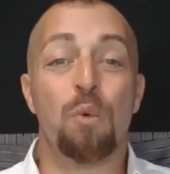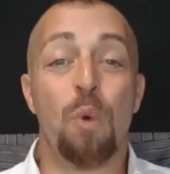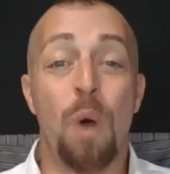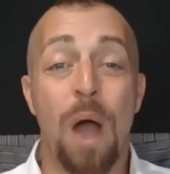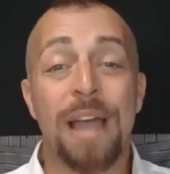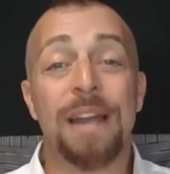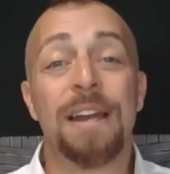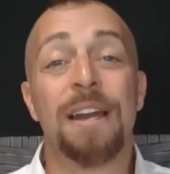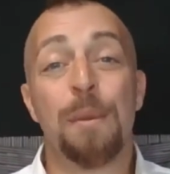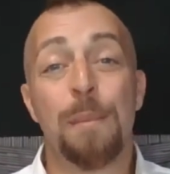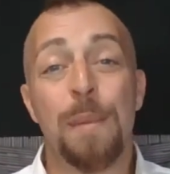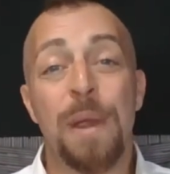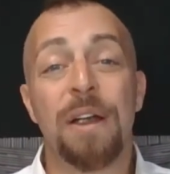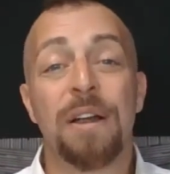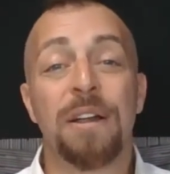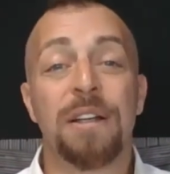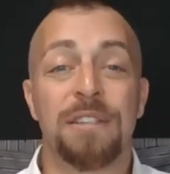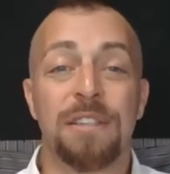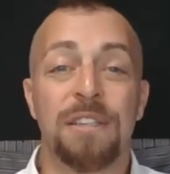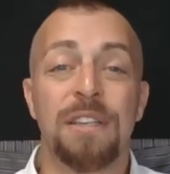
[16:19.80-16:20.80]
Why did
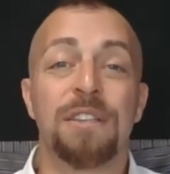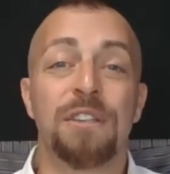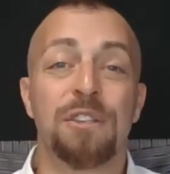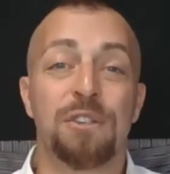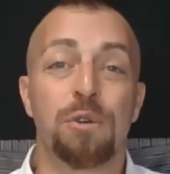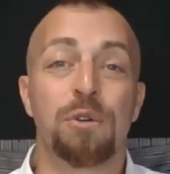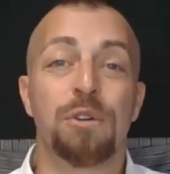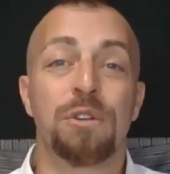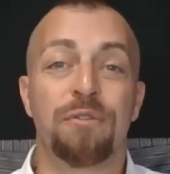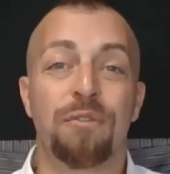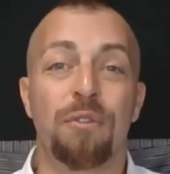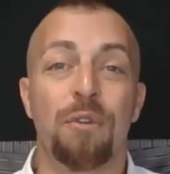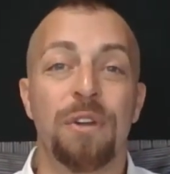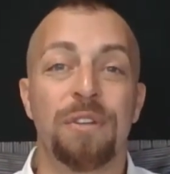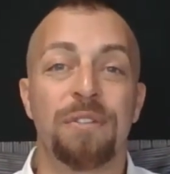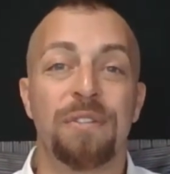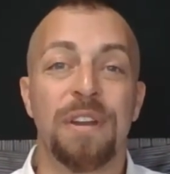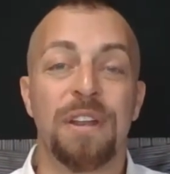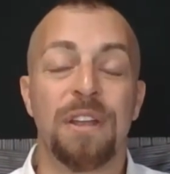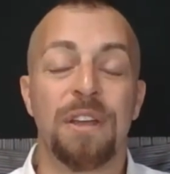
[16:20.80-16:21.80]
America see the George
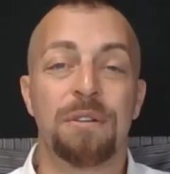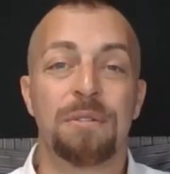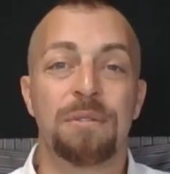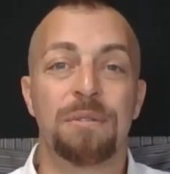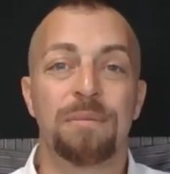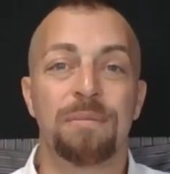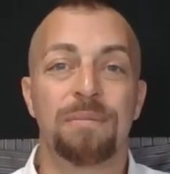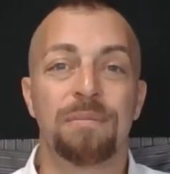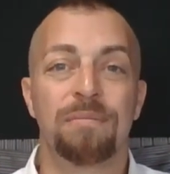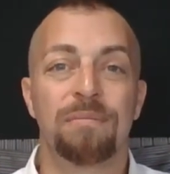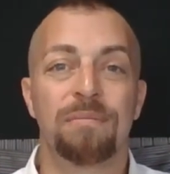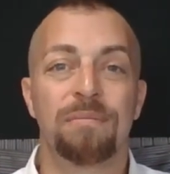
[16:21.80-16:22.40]
Floyd video?